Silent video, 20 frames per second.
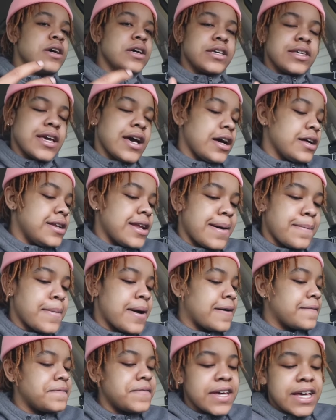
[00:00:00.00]
y'all not
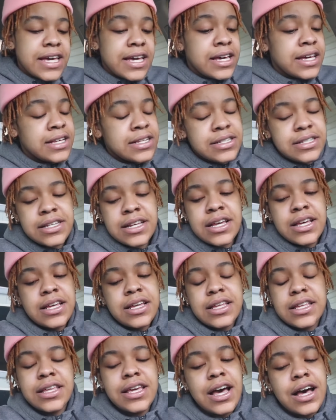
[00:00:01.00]
my fans.
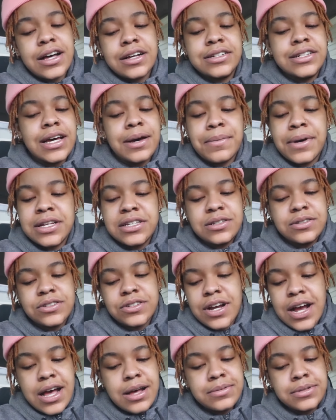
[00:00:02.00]
Y'all not my
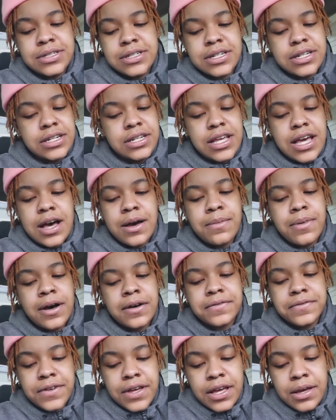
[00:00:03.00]
subscribers, none of y'all my
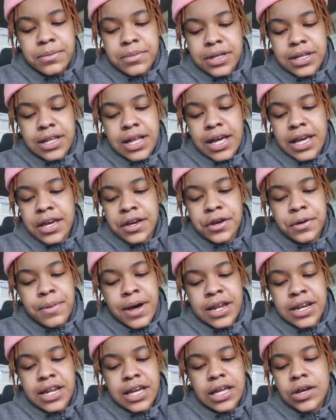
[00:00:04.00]
family. Like,
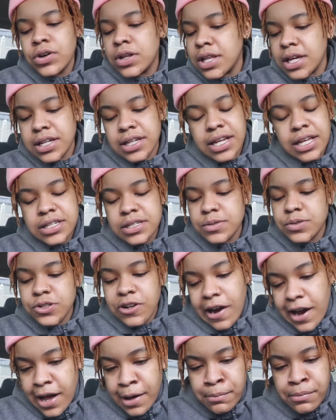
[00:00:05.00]
everybody that click that
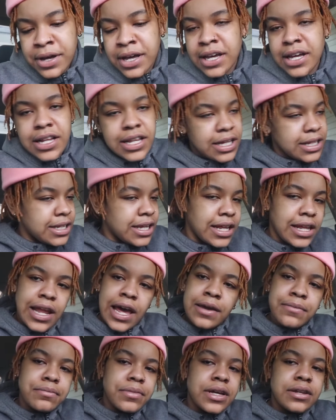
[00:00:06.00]
subscribe button, click that
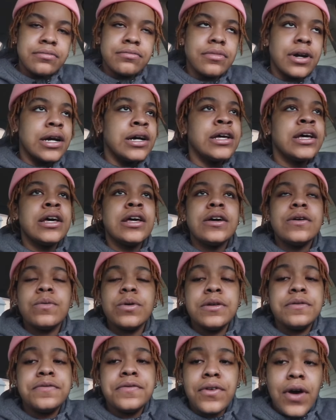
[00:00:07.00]
like button, bro.
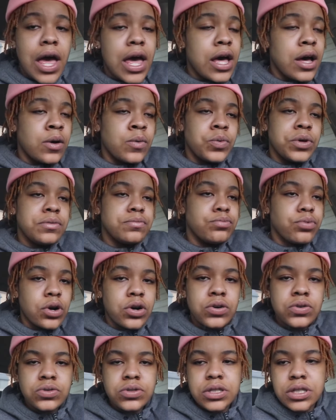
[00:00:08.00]
We found, we
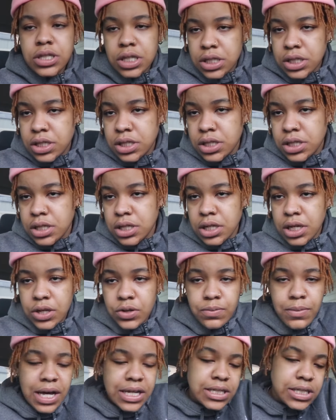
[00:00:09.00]
bros, sis. You
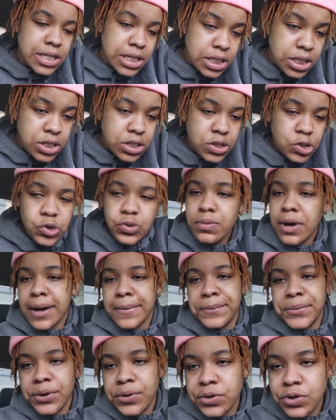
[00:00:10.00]
my sis, you my
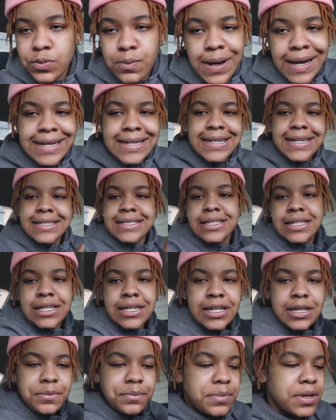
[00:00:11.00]
bro, you my cousin
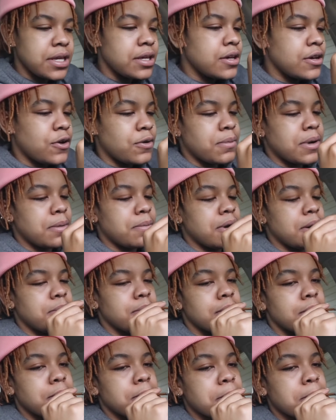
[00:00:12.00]
in it, bitch. Or my mama.